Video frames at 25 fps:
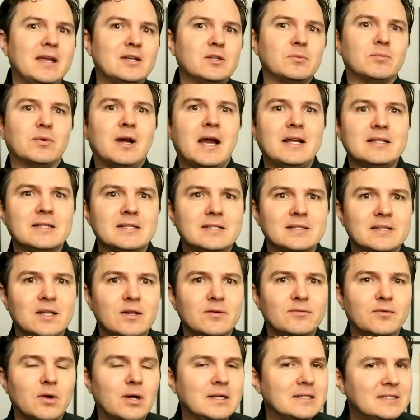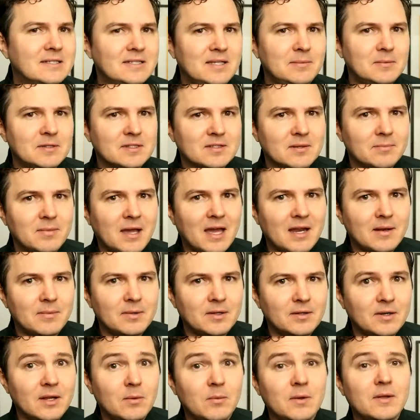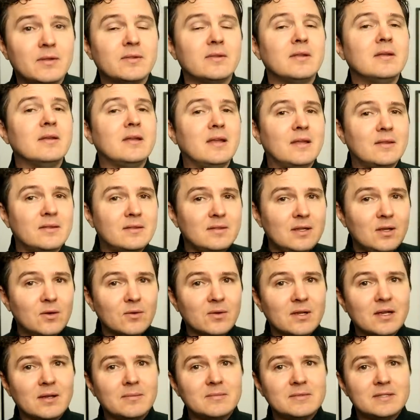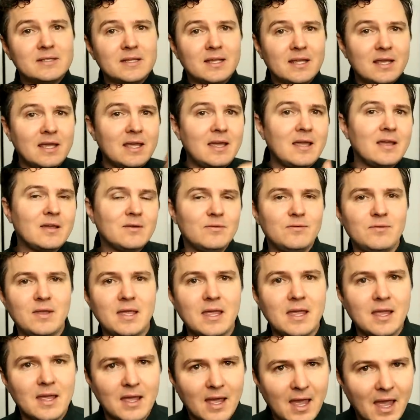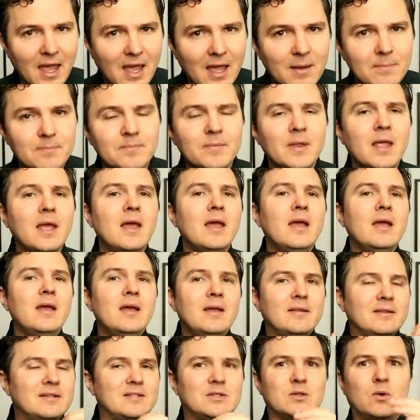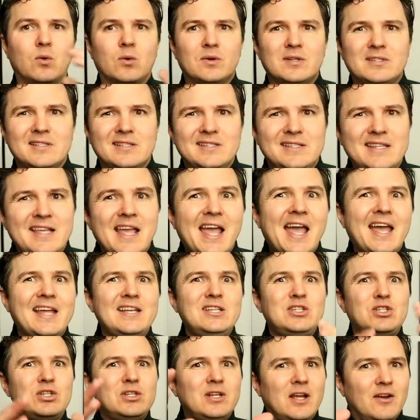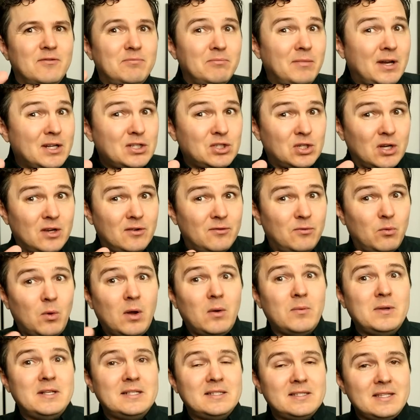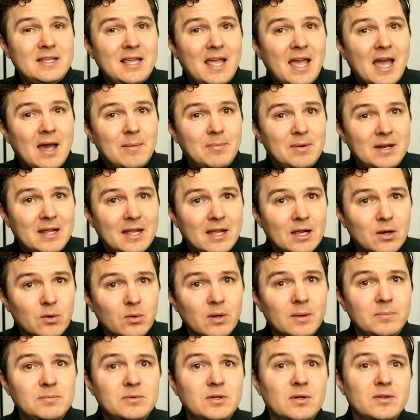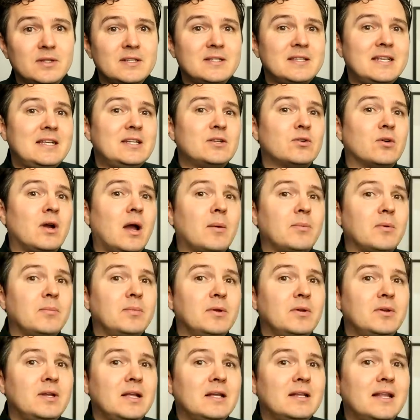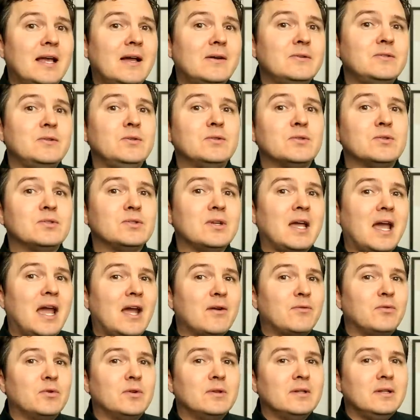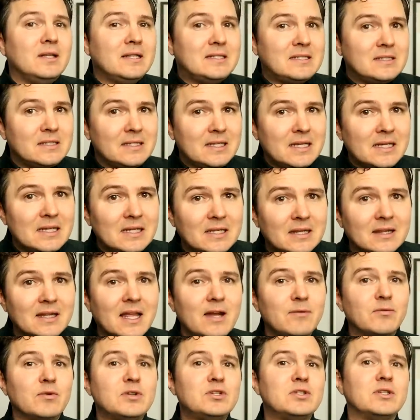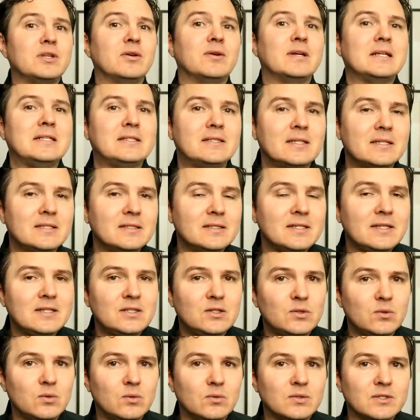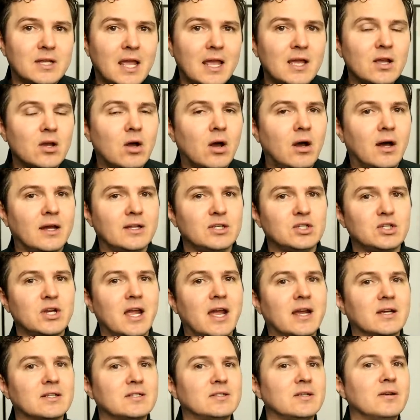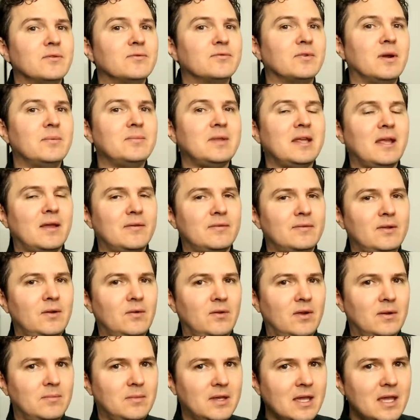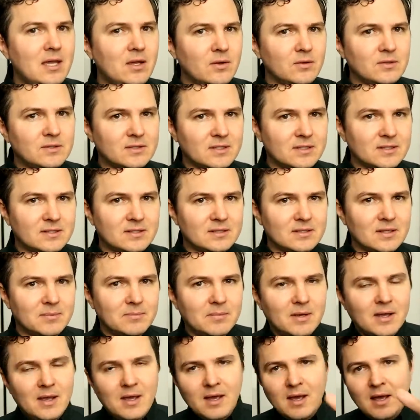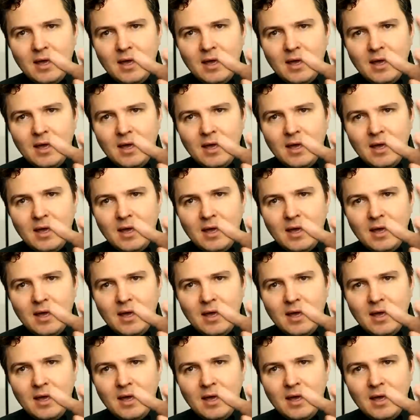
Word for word: Mantle prides itself on seamless compatibility with Ethereum's EVM. This, of course, is the engine of much of what we see happening in crypto. This interoperability allows users to effortlessly leverage their existing tools and contracts from the Ethereum ecosystem,